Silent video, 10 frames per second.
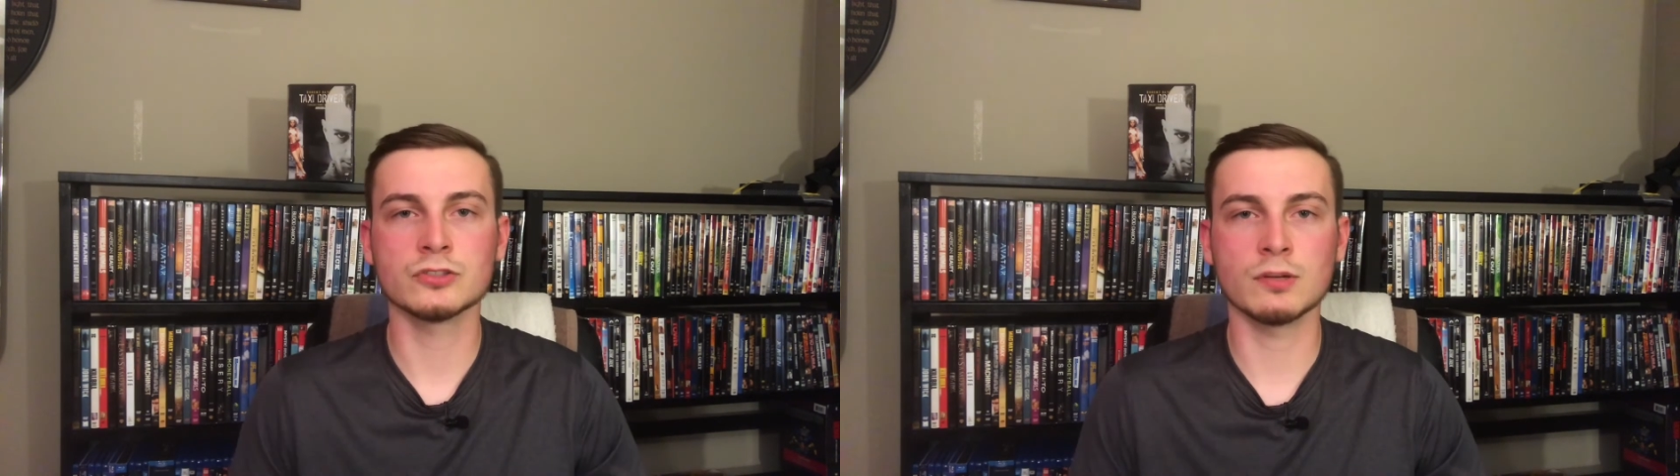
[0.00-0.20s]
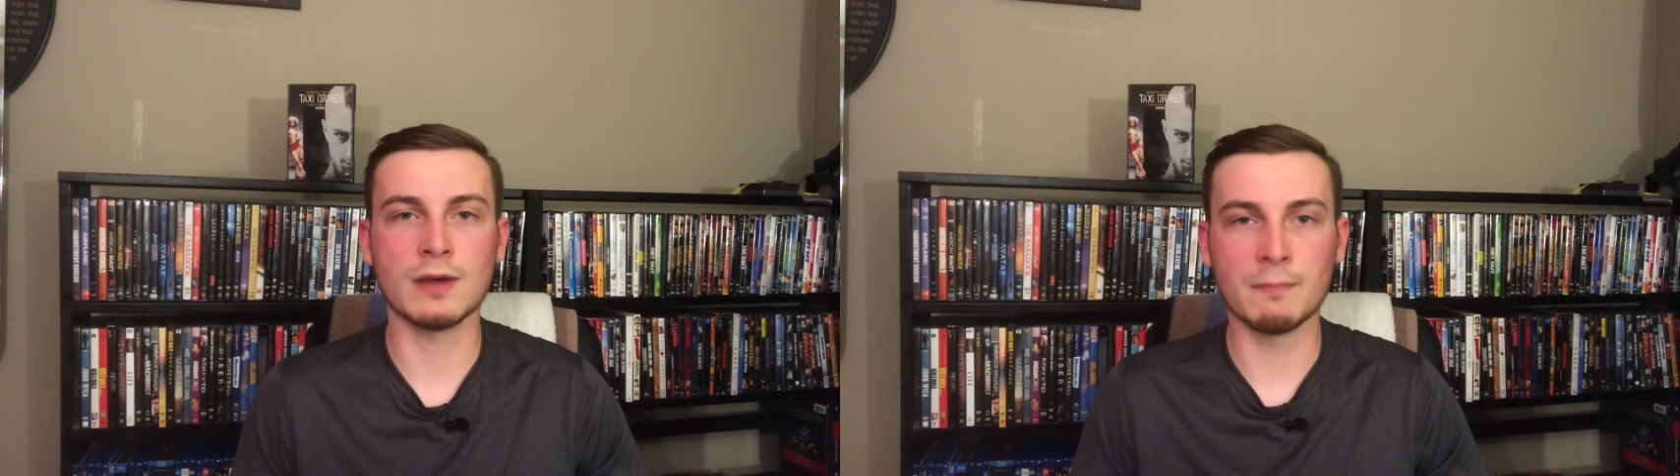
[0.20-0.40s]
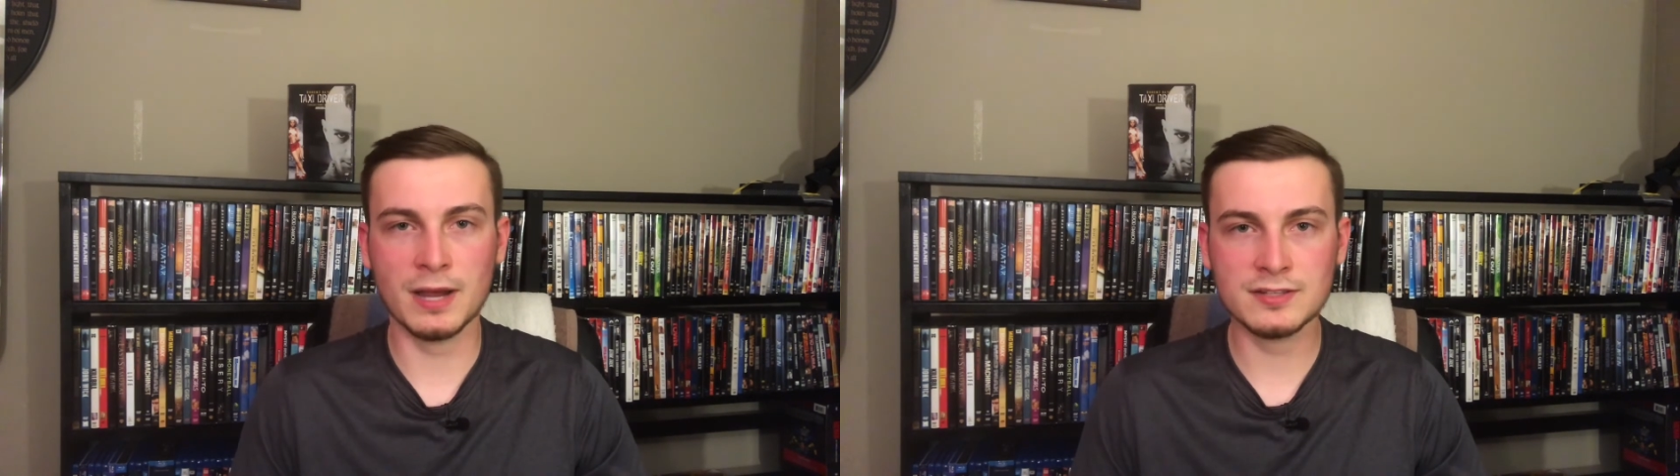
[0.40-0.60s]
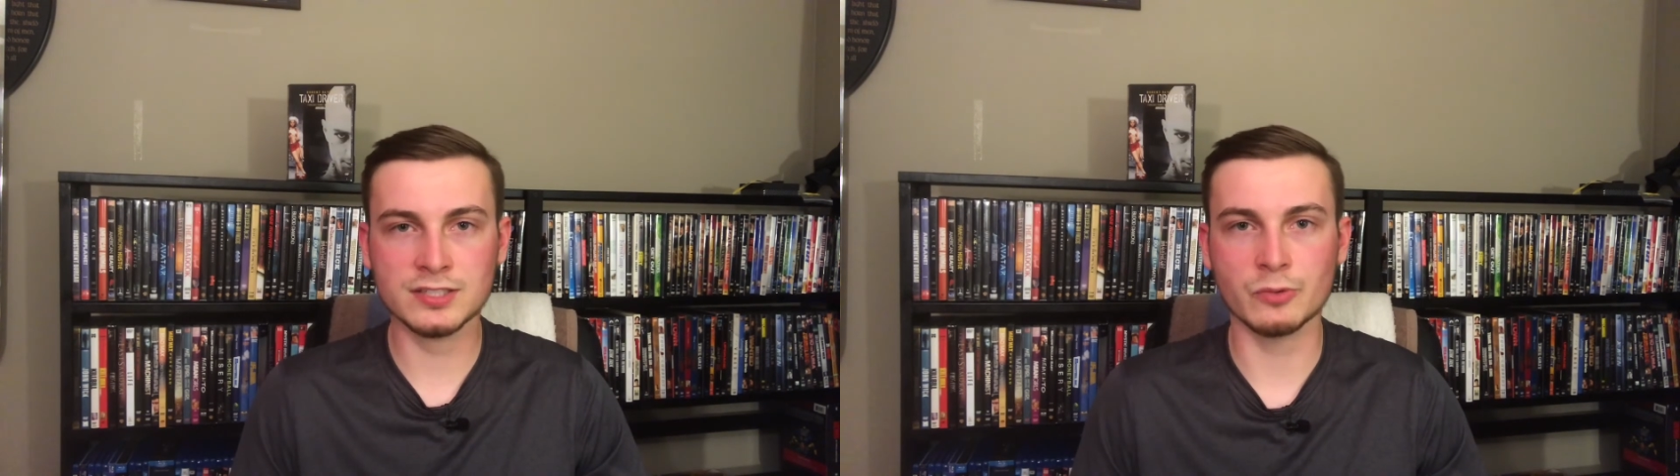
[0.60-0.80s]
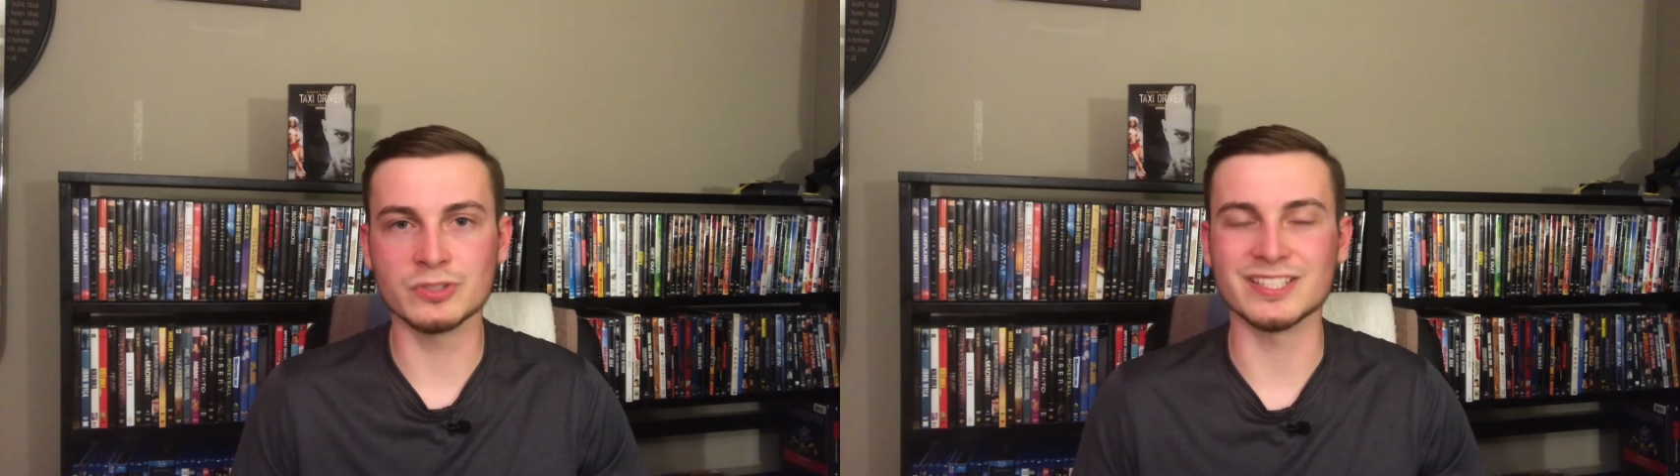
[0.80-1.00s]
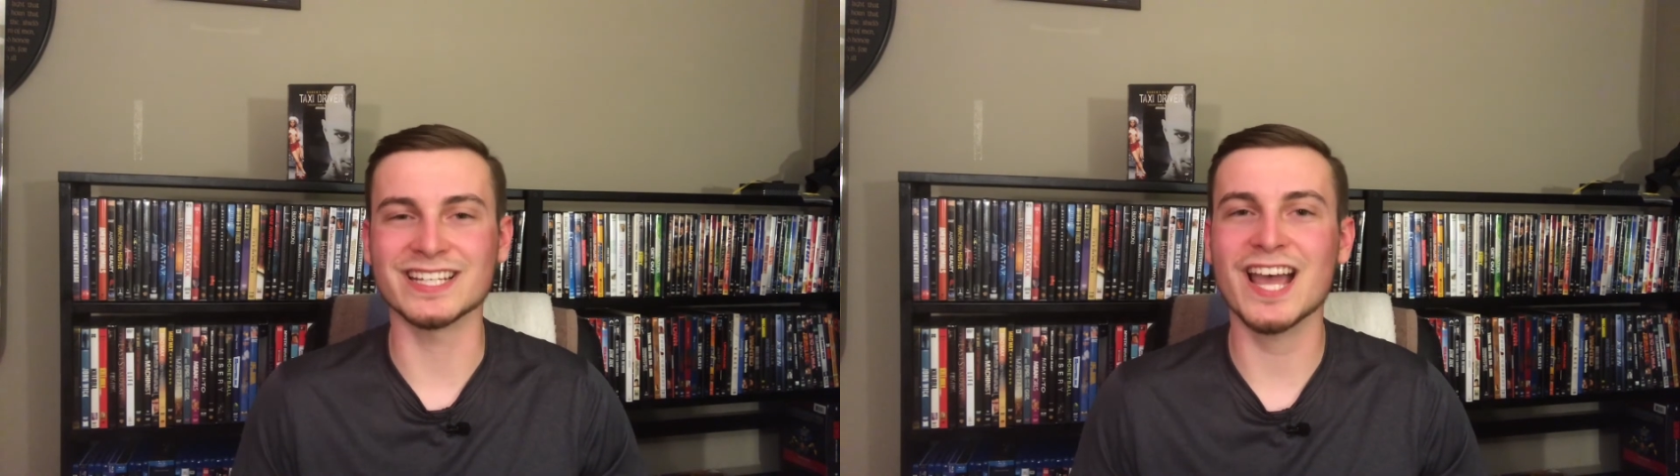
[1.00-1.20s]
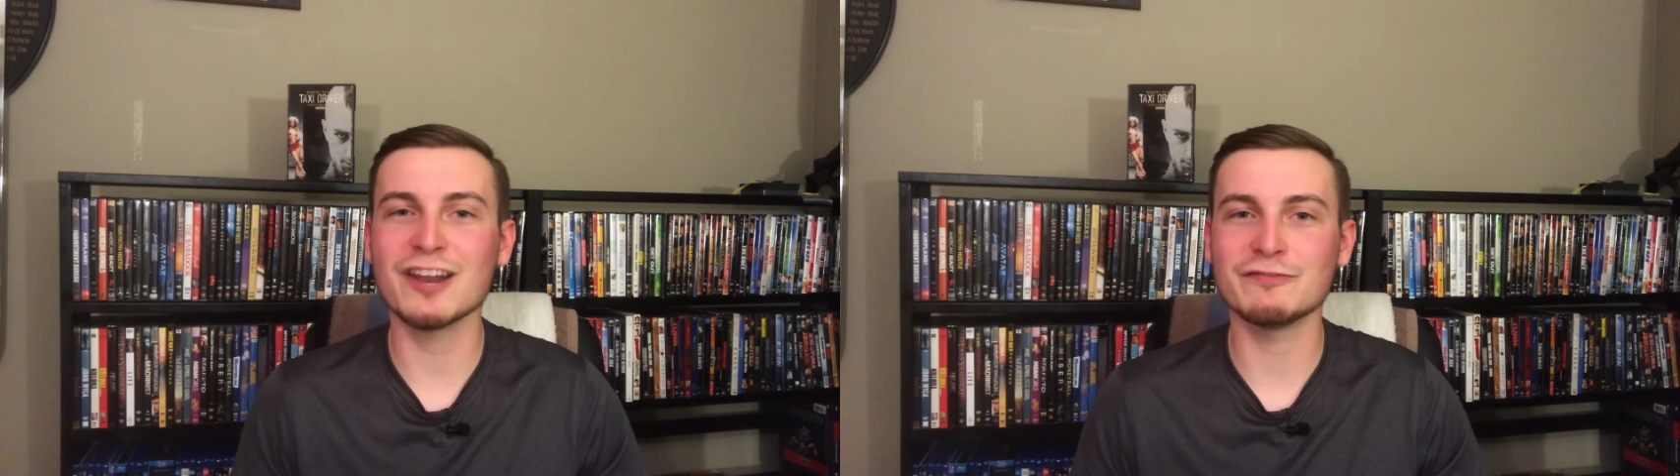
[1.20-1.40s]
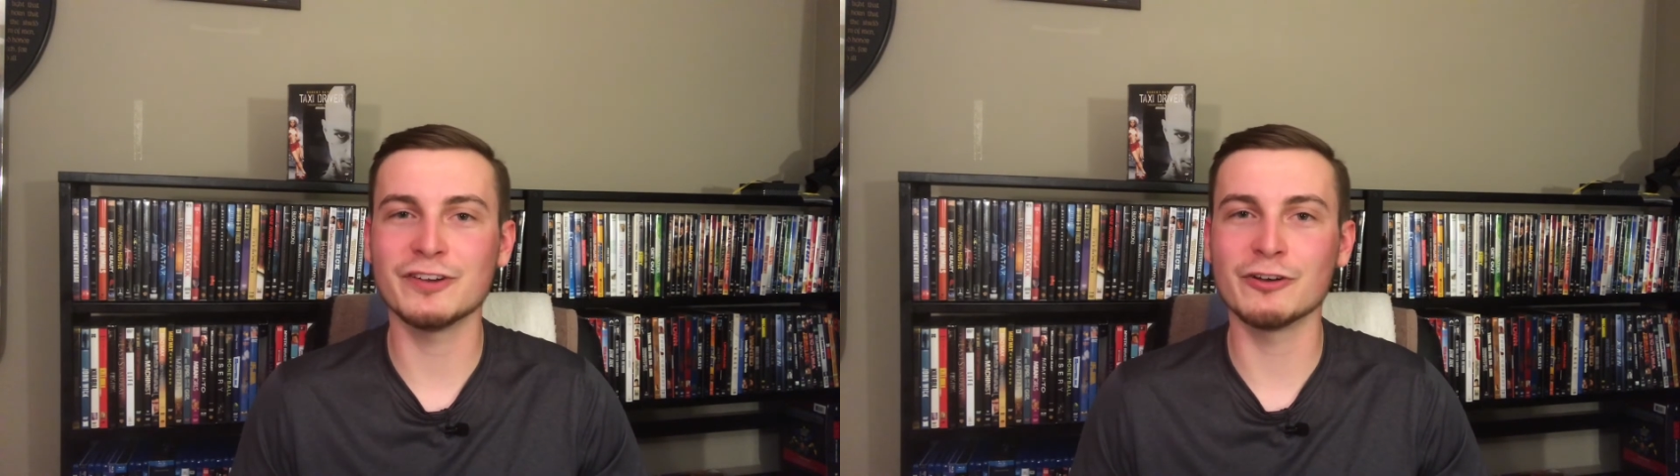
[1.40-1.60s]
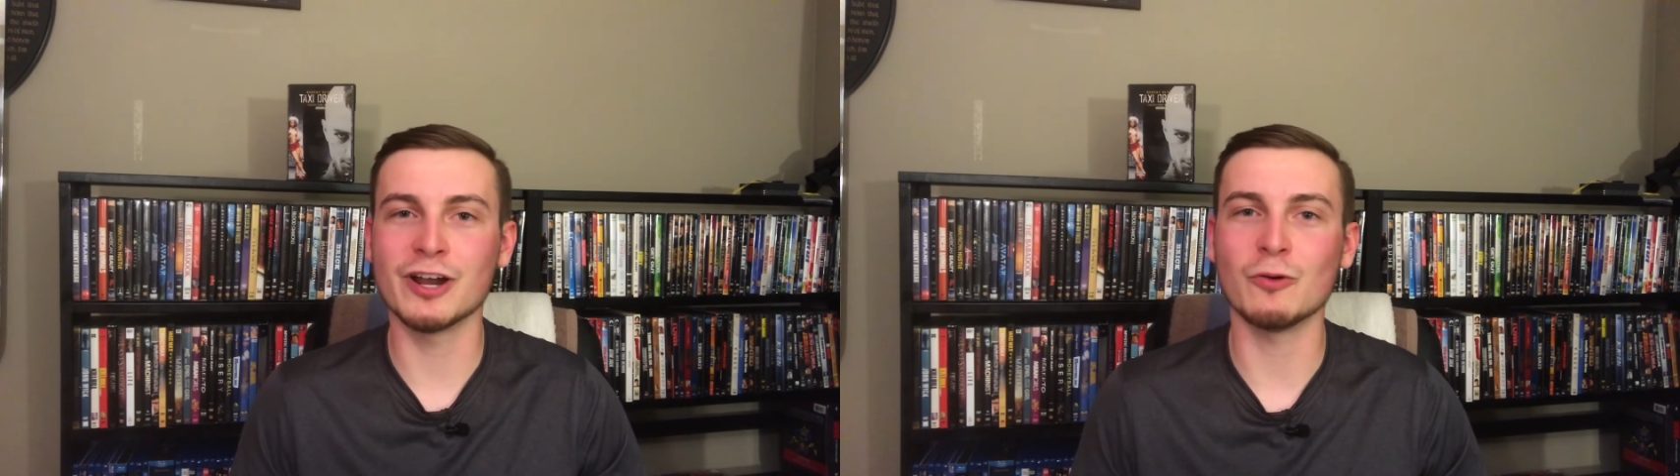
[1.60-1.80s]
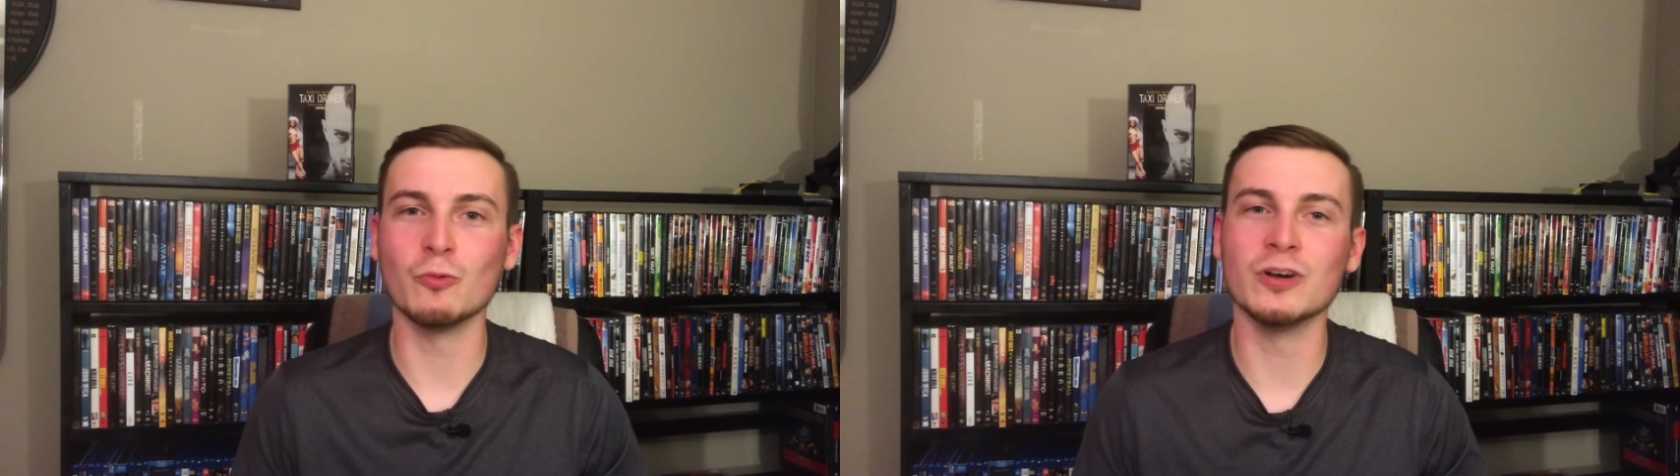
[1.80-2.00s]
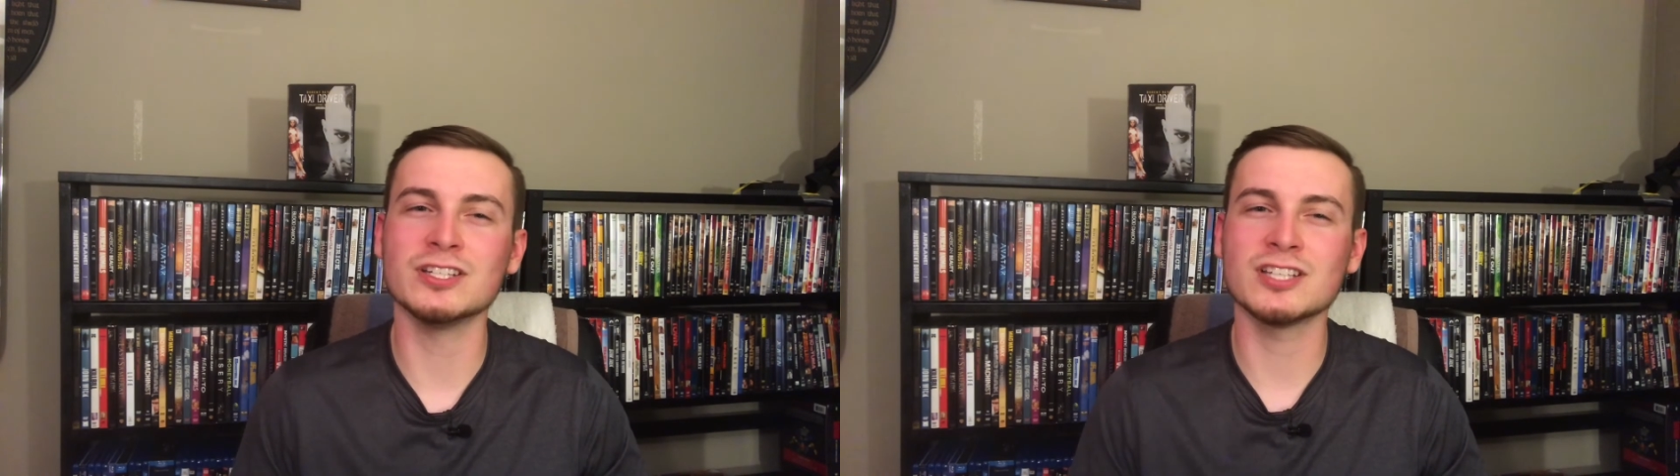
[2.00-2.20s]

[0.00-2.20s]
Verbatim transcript: So my mindset was to kind of figure out what